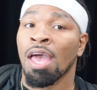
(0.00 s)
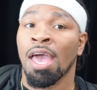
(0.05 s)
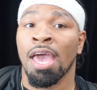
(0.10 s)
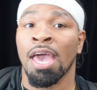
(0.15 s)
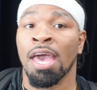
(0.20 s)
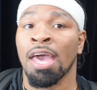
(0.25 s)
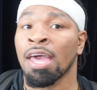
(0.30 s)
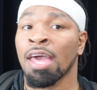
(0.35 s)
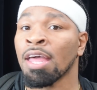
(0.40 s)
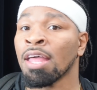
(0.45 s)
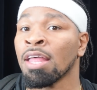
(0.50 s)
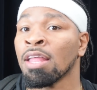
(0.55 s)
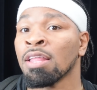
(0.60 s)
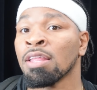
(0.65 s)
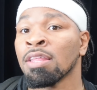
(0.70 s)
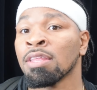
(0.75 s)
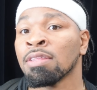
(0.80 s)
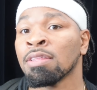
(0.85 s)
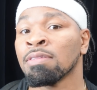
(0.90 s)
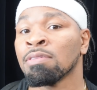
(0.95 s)

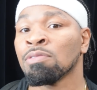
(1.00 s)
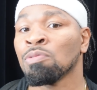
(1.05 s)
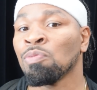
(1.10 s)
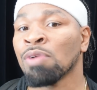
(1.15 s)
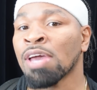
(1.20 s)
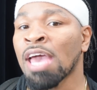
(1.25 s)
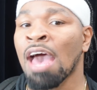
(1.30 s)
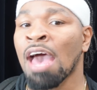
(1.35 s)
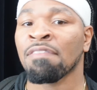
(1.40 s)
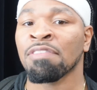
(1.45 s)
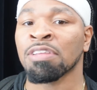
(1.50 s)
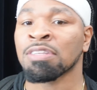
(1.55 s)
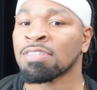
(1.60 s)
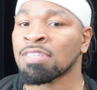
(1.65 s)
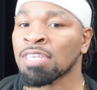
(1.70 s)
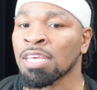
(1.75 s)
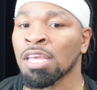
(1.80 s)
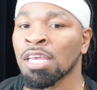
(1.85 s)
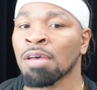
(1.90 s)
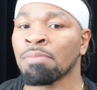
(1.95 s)
and we haven't
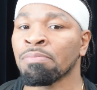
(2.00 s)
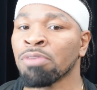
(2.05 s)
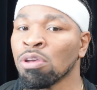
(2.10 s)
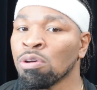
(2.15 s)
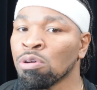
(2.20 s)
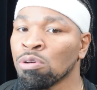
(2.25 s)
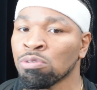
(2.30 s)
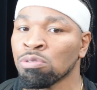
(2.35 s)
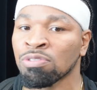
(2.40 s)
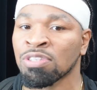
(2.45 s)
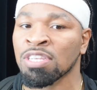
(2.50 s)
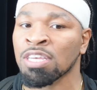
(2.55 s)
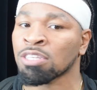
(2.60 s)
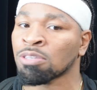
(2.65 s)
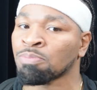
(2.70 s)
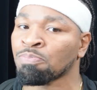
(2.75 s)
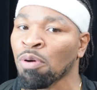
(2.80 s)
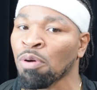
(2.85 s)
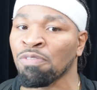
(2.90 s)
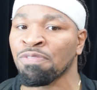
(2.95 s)
seen him use
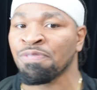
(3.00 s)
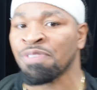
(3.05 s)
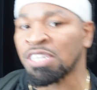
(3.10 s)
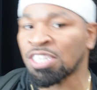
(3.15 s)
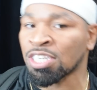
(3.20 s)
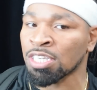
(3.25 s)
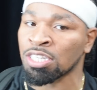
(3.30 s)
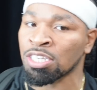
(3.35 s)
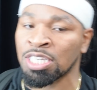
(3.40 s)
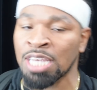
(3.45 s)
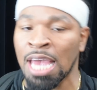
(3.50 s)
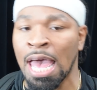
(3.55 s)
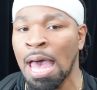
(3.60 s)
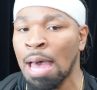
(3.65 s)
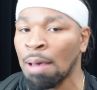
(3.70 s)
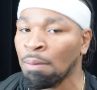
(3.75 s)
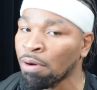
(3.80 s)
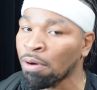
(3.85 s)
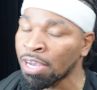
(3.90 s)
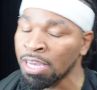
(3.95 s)
this proficient
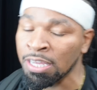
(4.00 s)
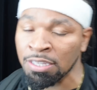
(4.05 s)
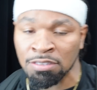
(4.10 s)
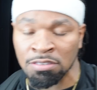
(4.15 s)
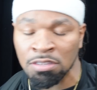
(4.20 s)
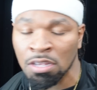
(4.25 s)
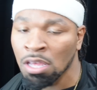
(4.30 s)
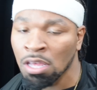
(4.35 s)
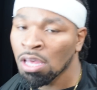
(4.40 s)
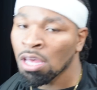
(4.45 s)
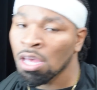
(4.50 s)
jab where he's